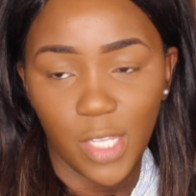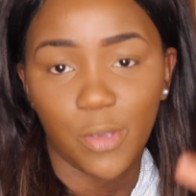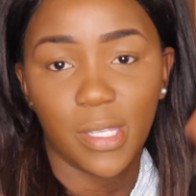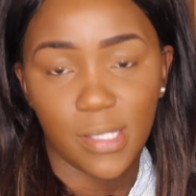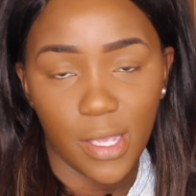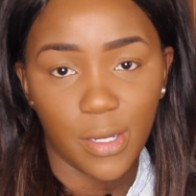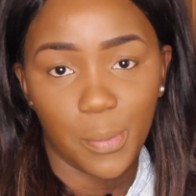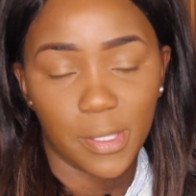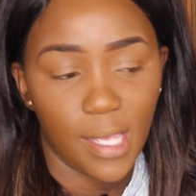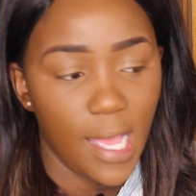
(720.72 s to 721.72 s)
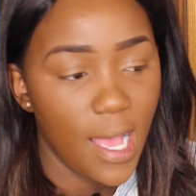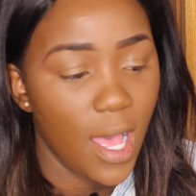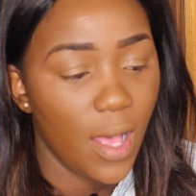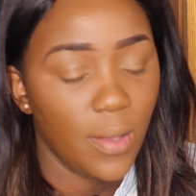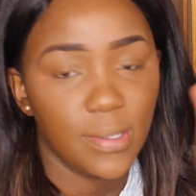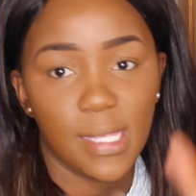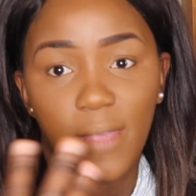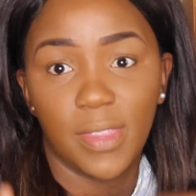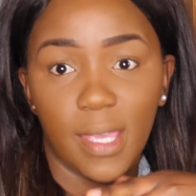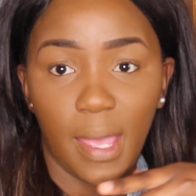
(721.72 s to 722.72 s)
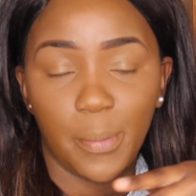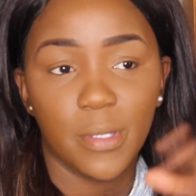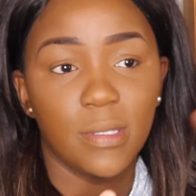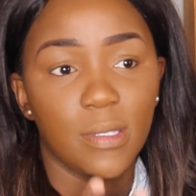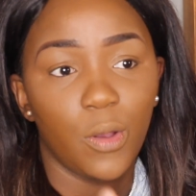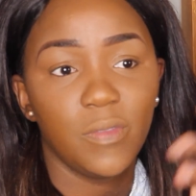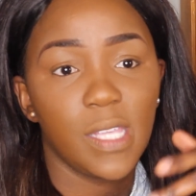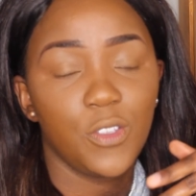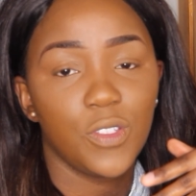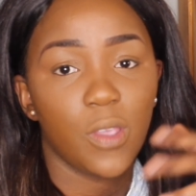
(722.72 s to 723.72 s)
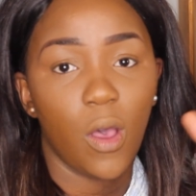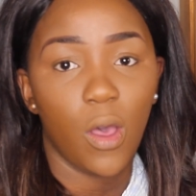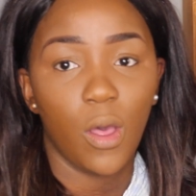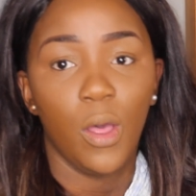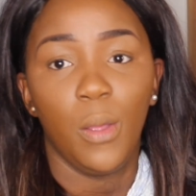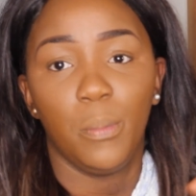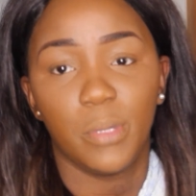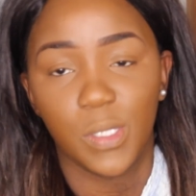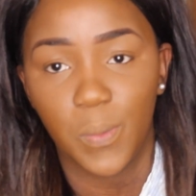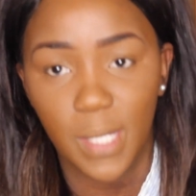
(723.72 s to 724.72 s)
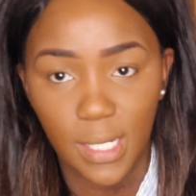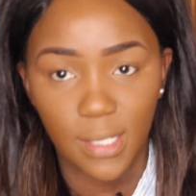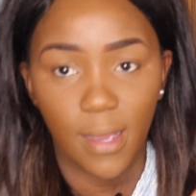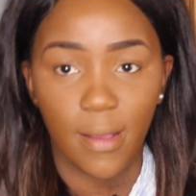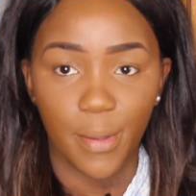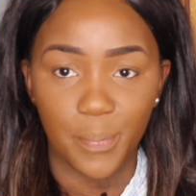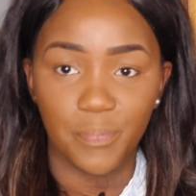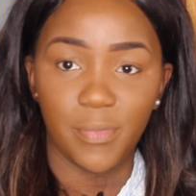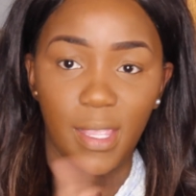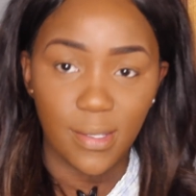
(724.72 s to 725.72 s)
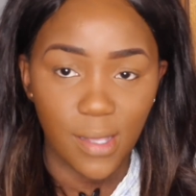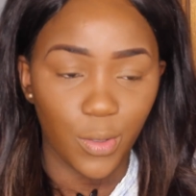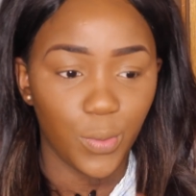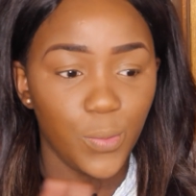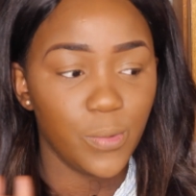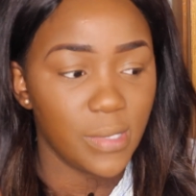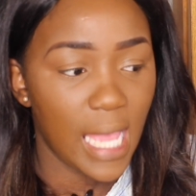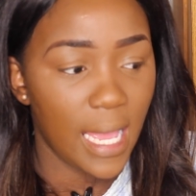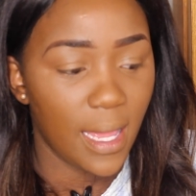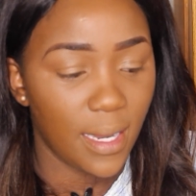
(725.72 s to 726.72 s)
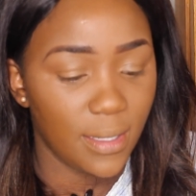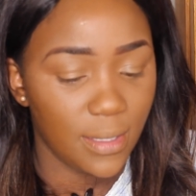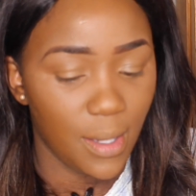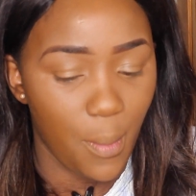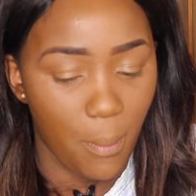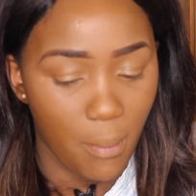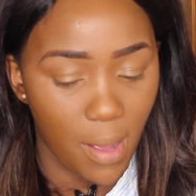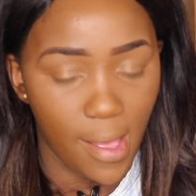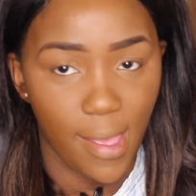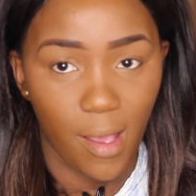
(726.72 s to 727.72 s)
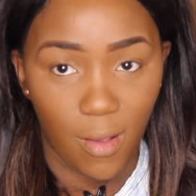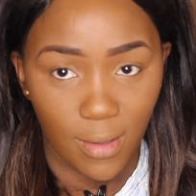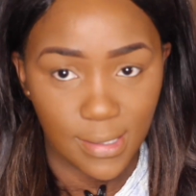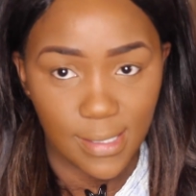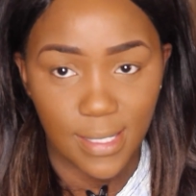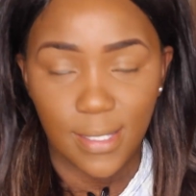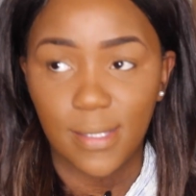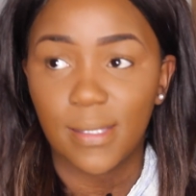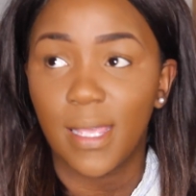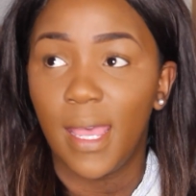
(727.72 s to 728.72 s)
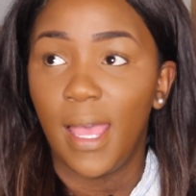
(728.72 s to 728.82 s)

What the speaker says: you know, they turn up at the house, everything happens. The conversations are between his uncles and my aunties.